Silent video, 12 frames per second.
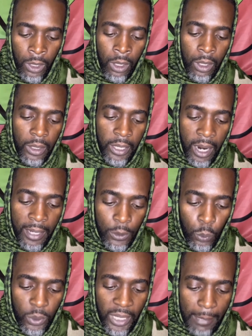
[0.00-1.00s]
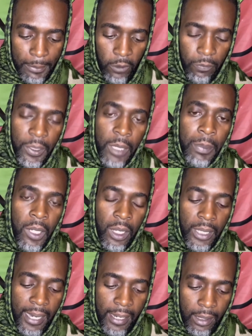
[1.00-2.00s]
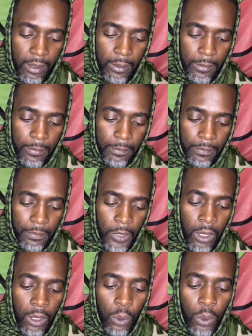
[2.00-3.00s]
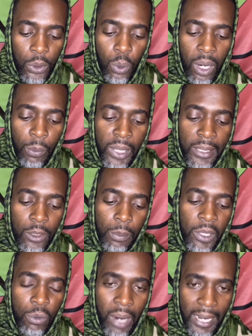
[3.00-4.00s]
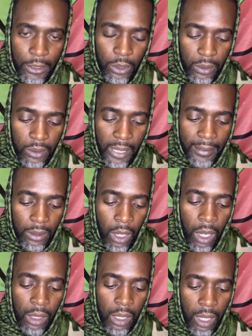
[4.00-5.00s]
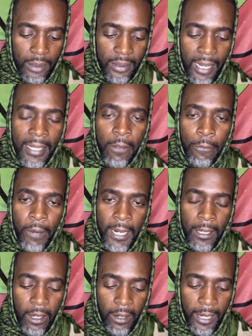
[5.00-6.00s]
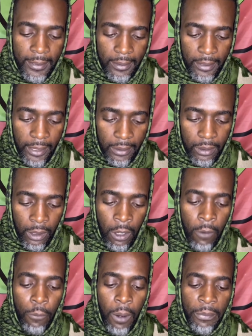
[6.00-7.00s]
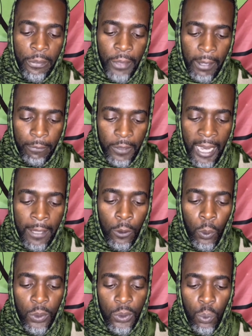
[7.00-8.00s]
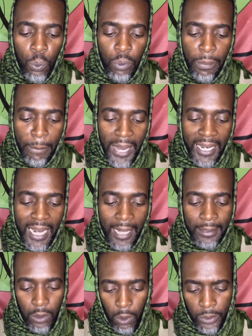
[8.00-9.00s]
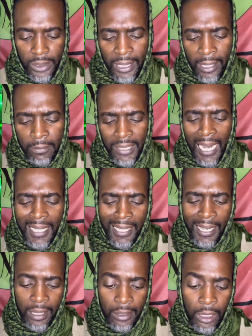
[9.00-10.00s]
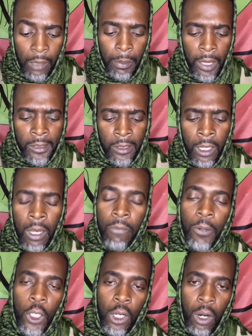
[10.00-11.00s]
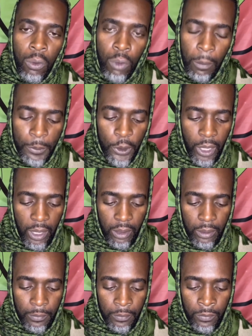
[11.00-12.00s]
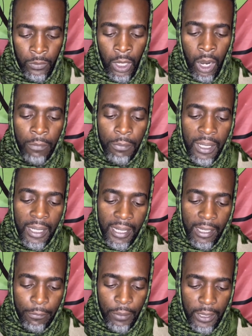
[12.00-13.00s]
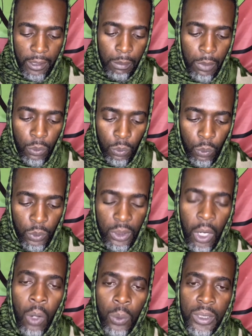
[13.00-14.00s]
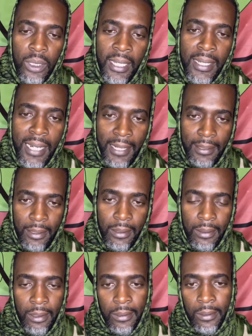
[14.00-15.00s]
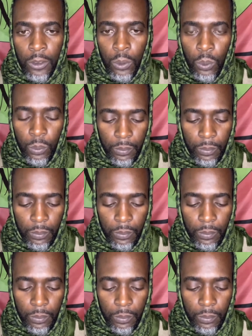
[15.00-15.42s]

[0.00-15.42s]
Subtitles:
There are two types of people on the island: those who are willing to be righteous at all costs and defend their estate from theft, and those who remain as house slaves and gatekeepers for the corruption of leaving the Maroons out in 1962.